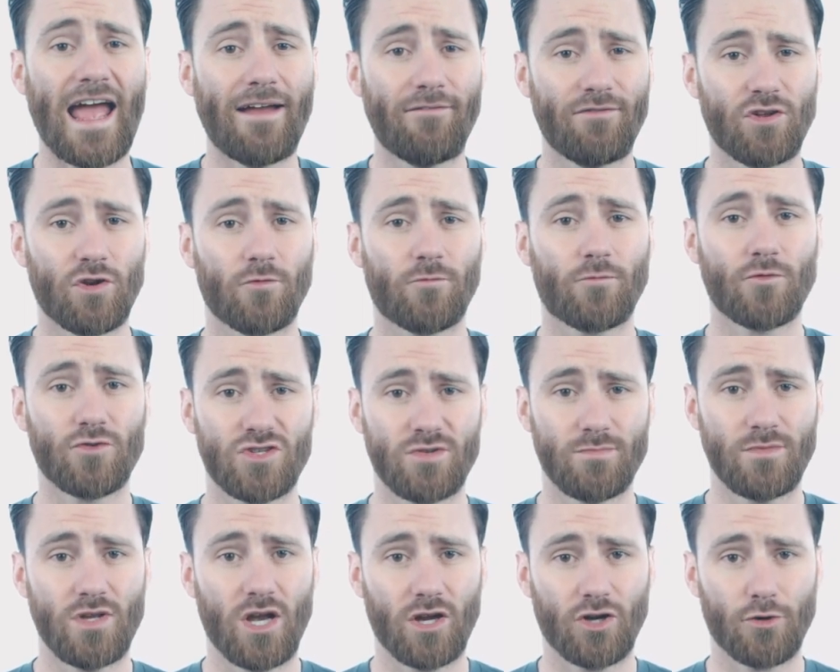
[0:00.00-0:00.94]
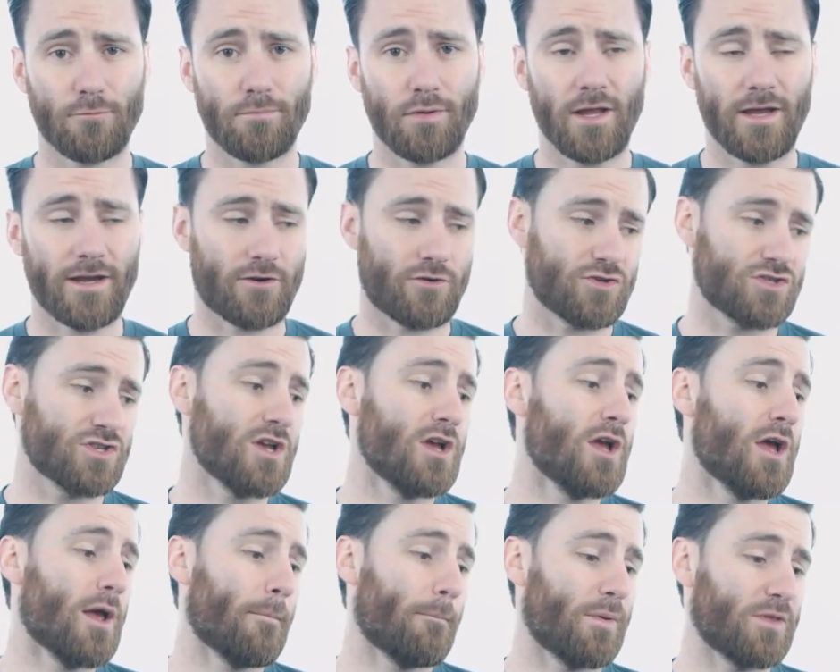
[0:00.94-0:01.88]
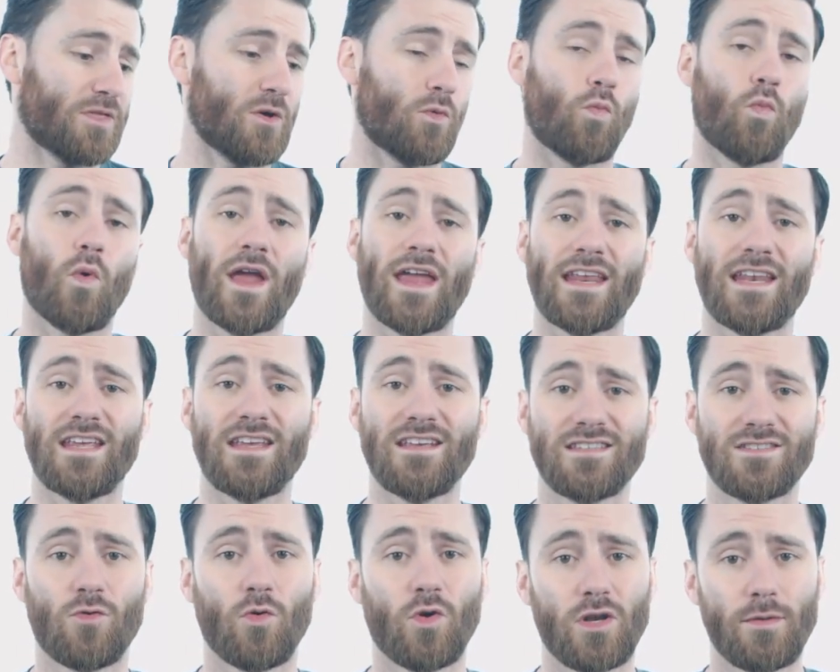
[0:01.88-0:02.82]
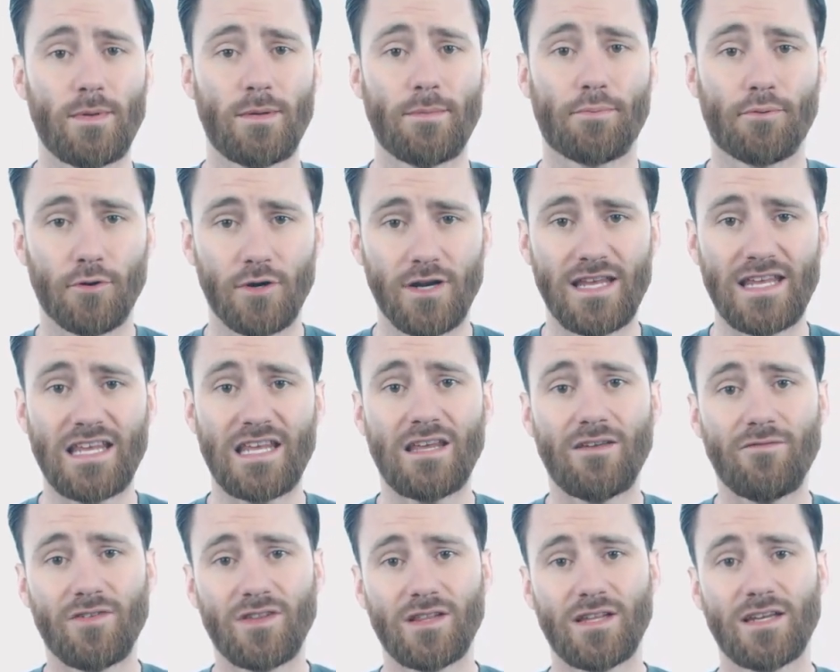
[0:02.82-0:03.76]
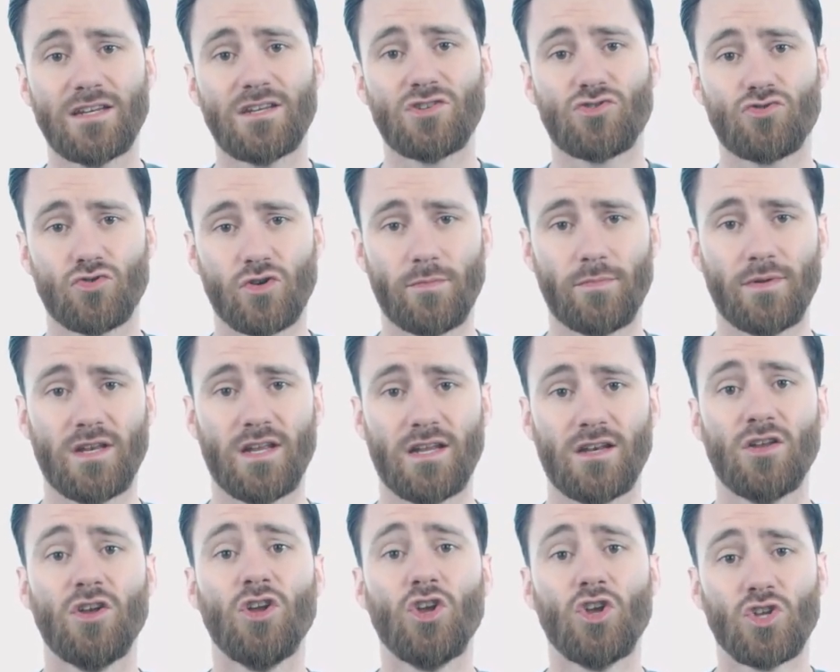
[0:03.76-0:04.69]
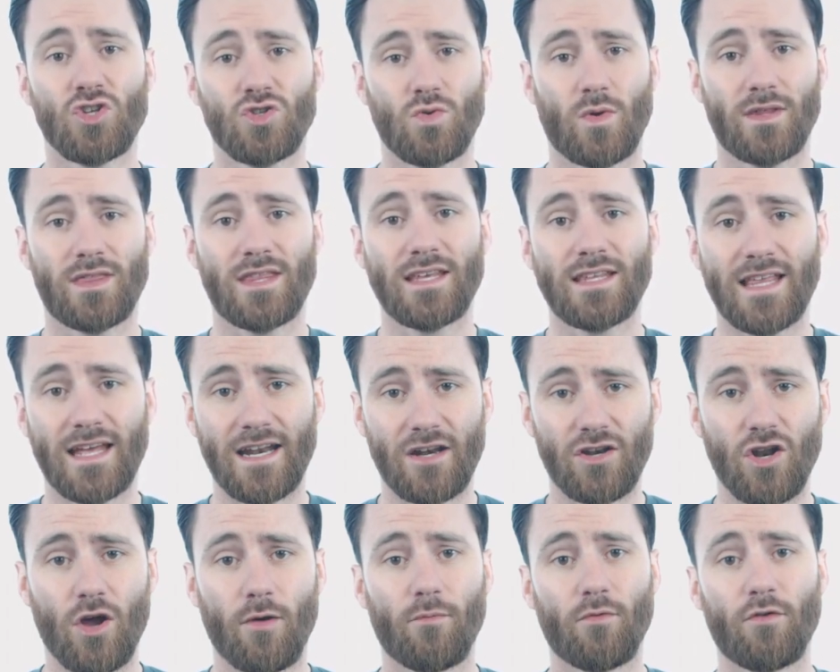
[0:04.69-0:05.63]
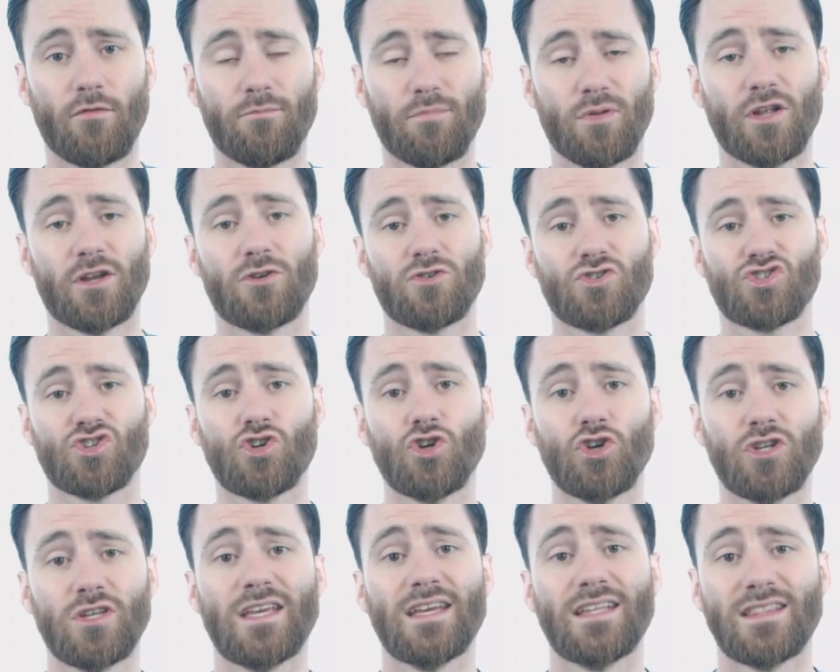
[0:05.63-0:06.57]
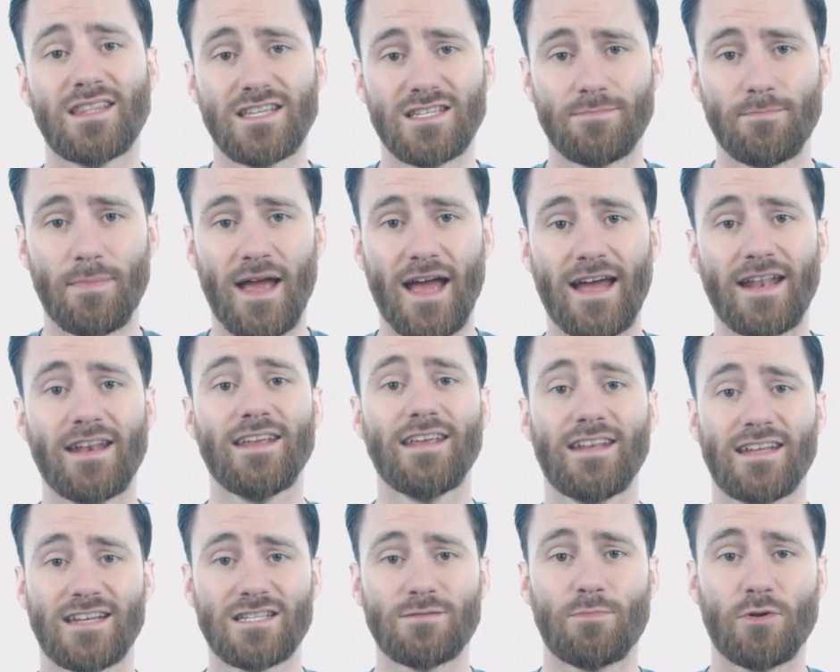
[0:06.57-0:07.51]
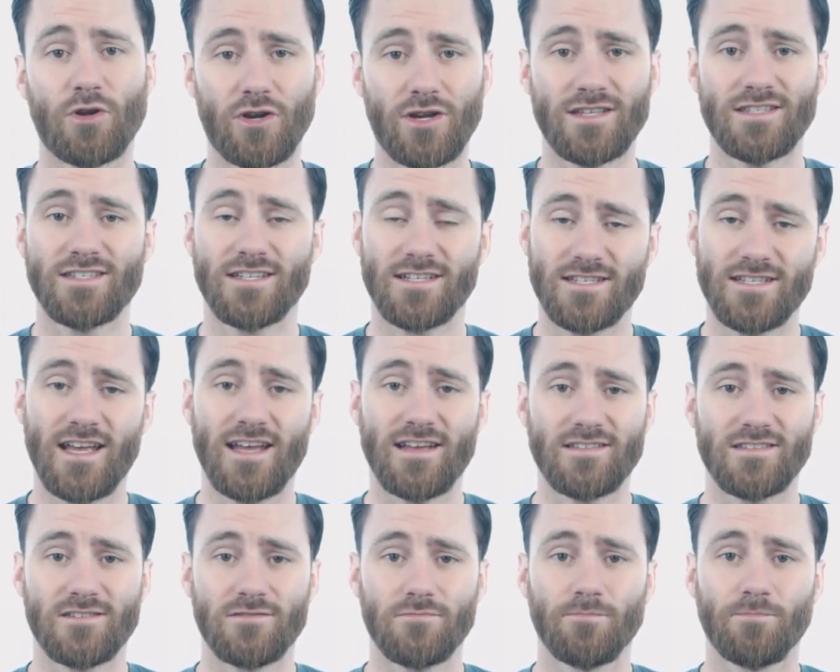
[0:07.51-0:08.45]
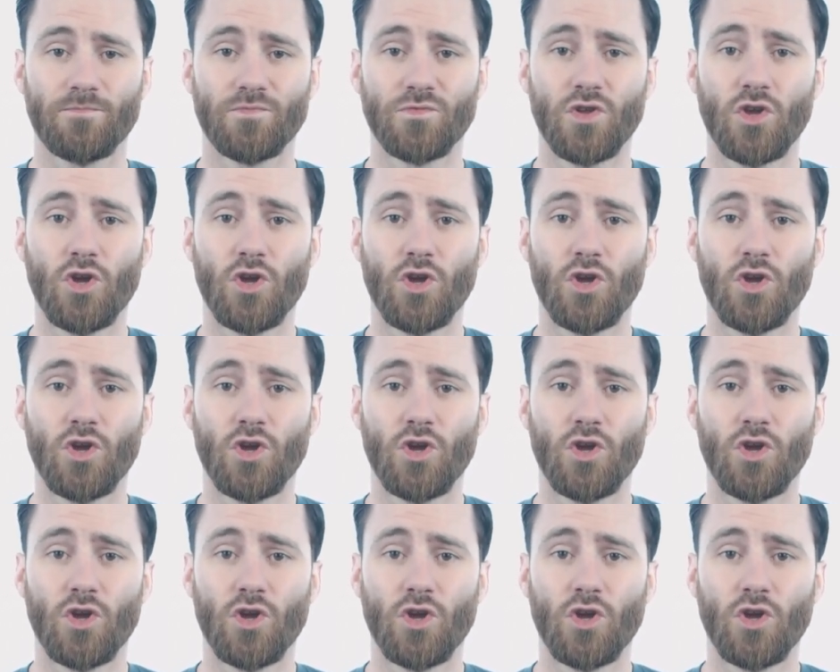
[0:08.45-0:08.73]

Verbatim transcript: heavier for some younger players, but the weight is going to be pretty evenly distributed, so I think that a number of players could get this bat and experience success.